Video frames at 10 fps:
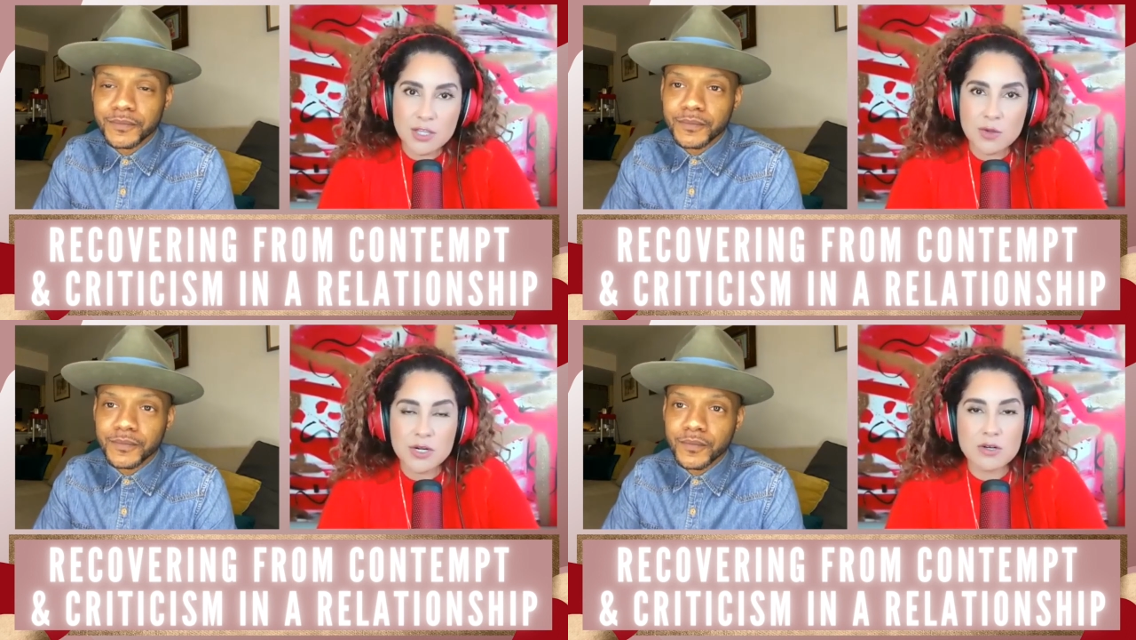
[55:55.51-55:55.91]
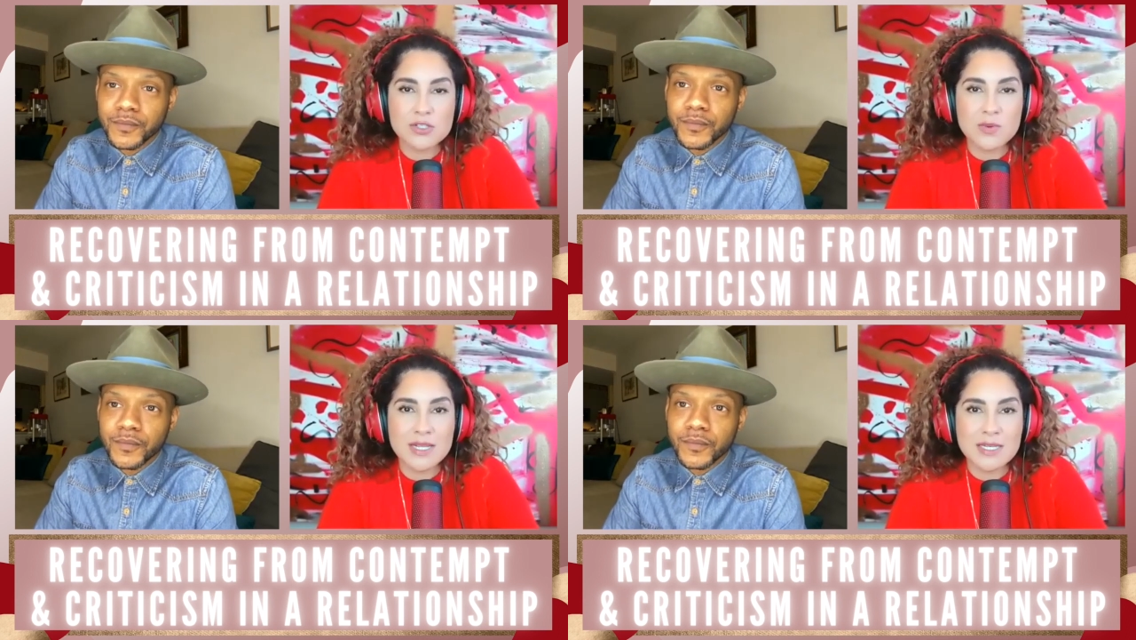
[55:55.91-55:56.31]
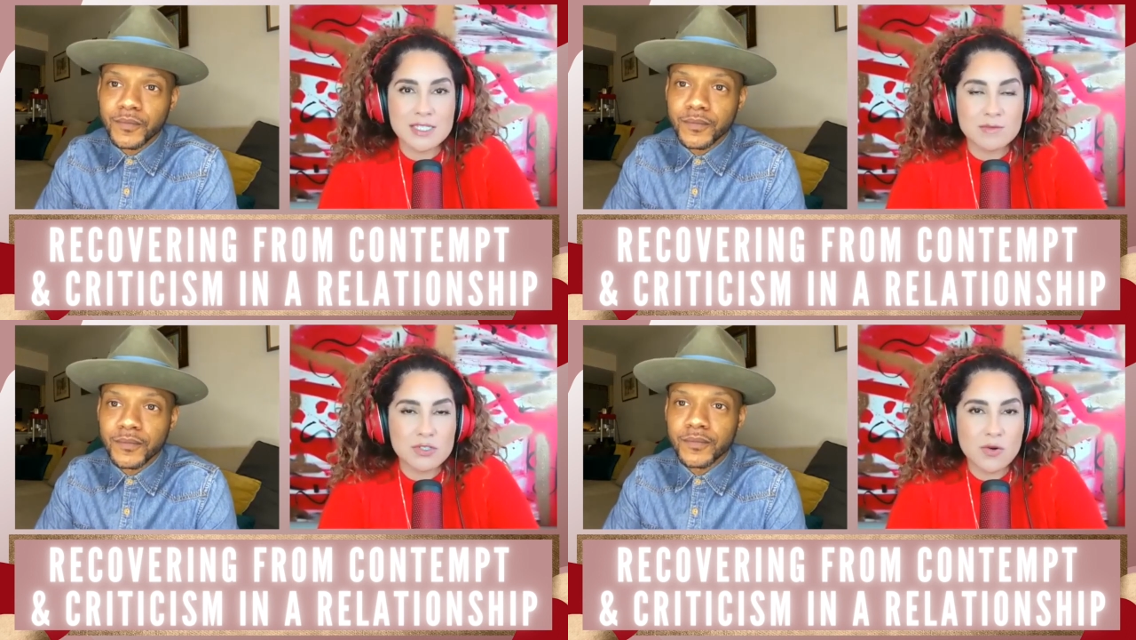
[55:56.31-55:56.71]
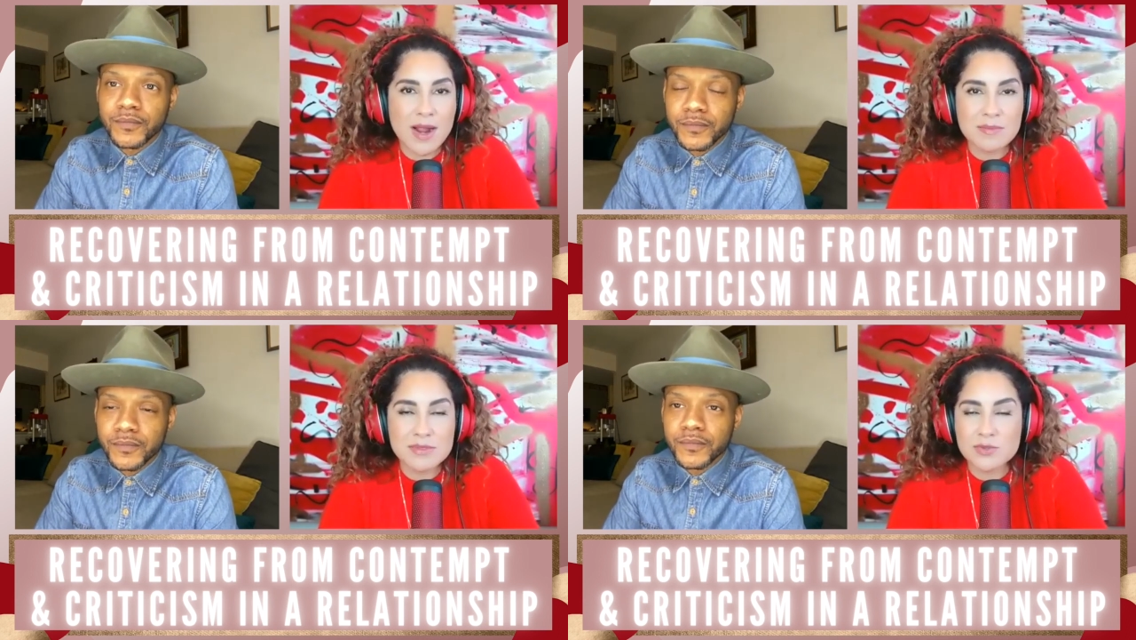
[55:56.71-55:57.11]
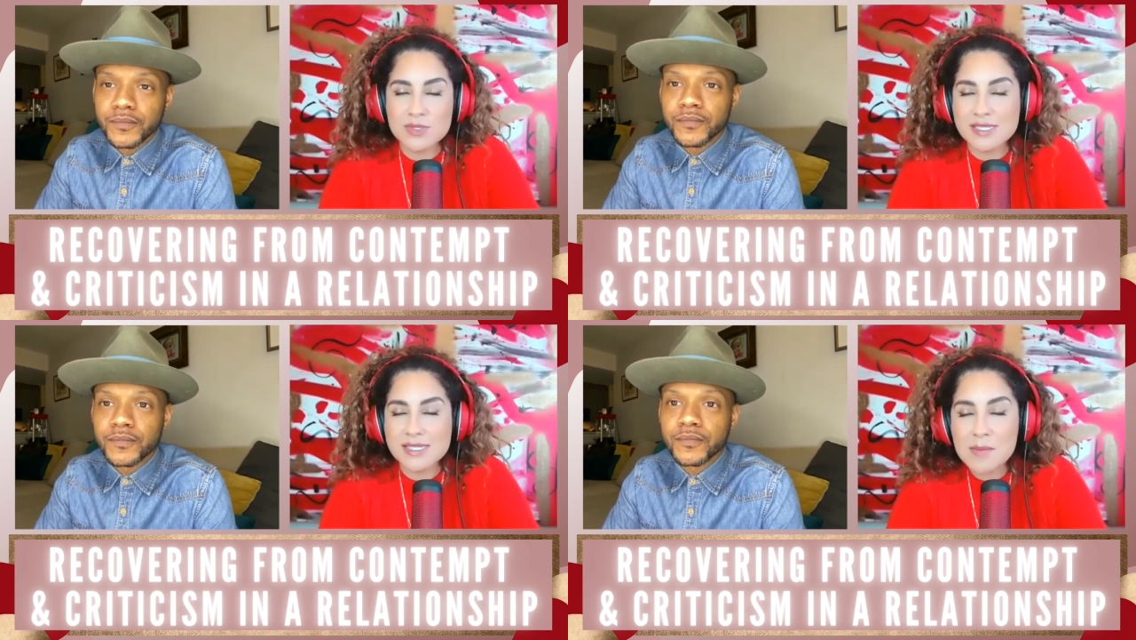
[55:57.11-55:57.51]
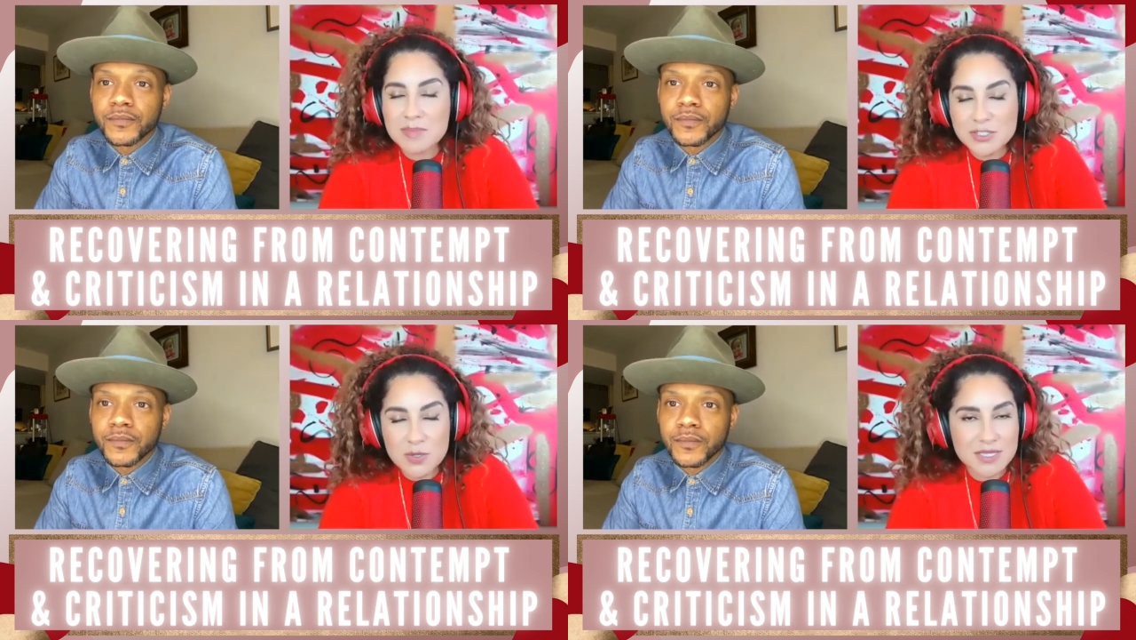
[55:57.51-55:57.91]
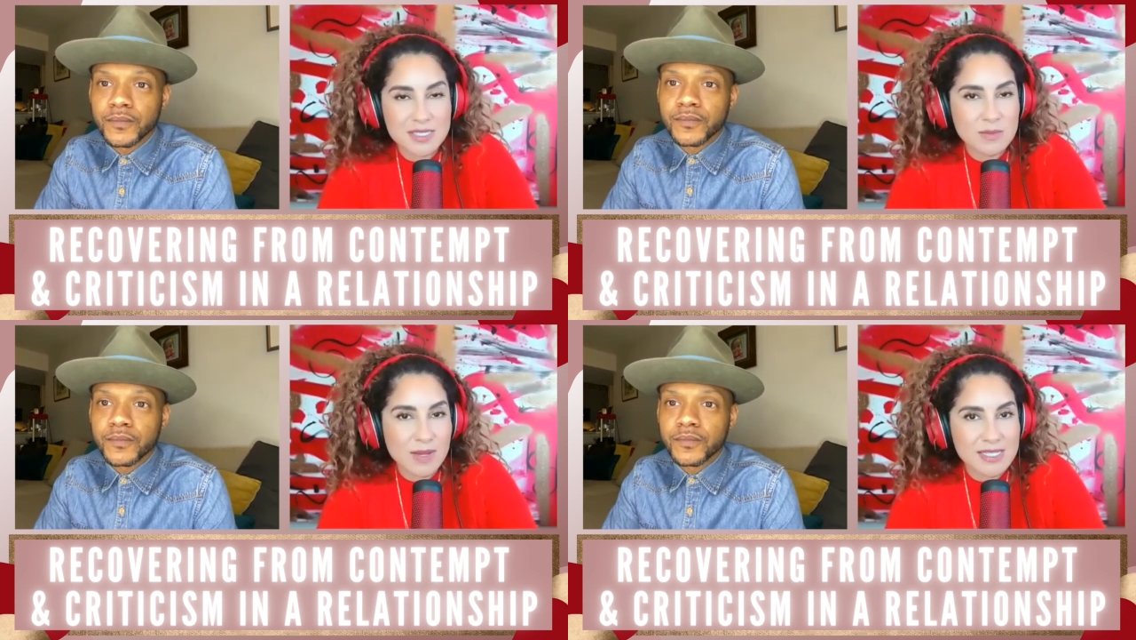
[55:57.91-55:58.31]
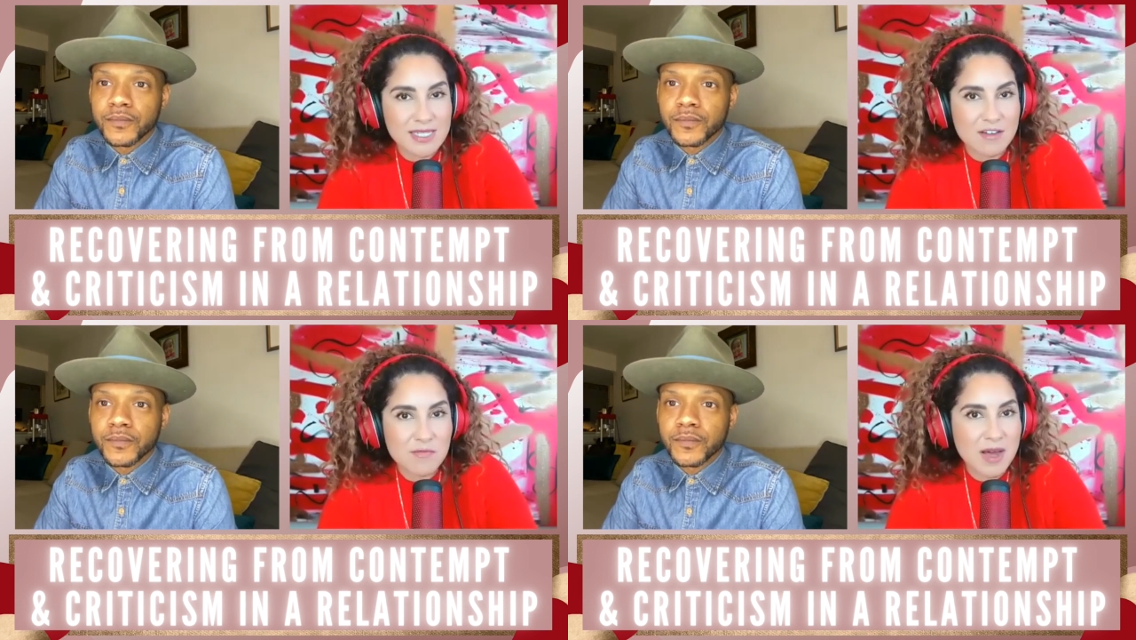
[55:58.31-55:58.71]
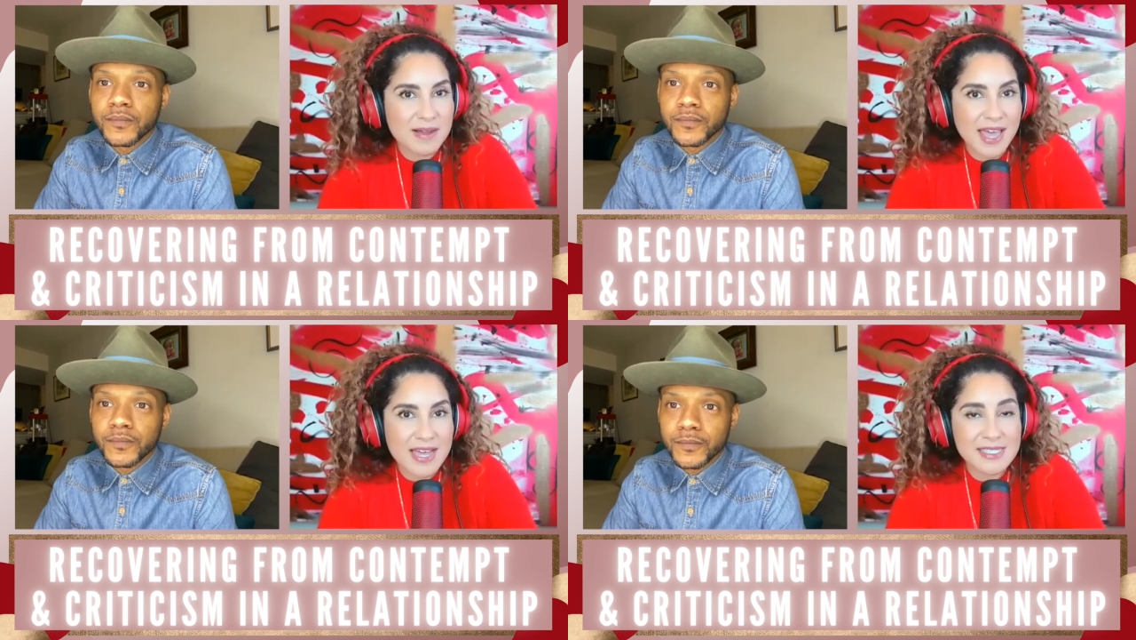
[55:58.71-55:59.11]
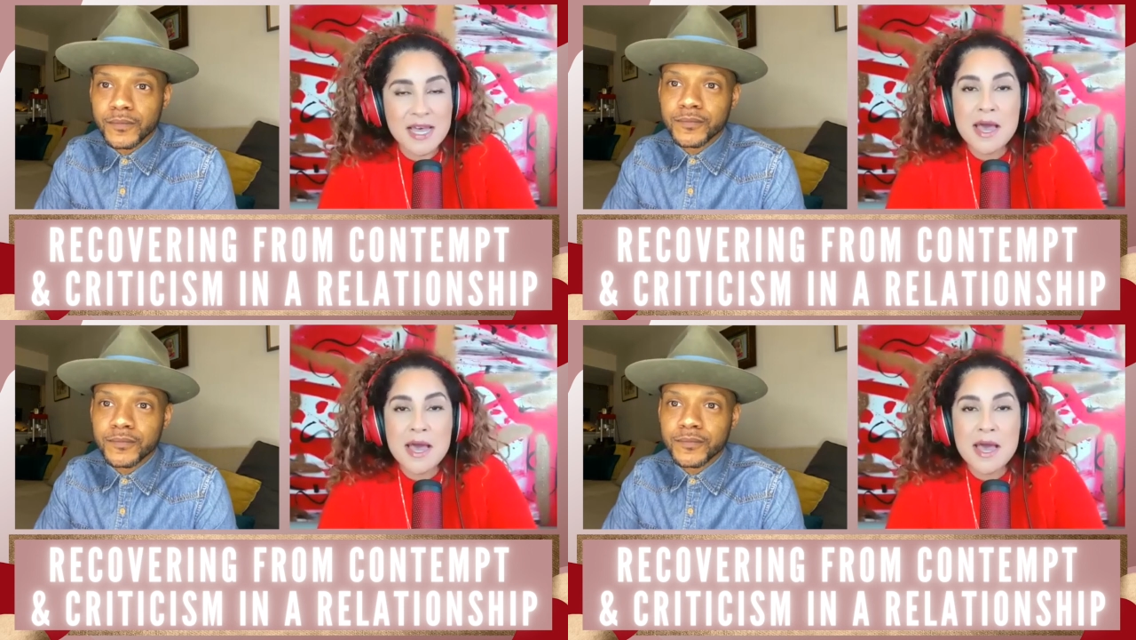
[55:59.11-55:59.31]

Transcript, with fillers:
Speaker 1: You can also click and subscribe to this episode in the Spicy Life podcast.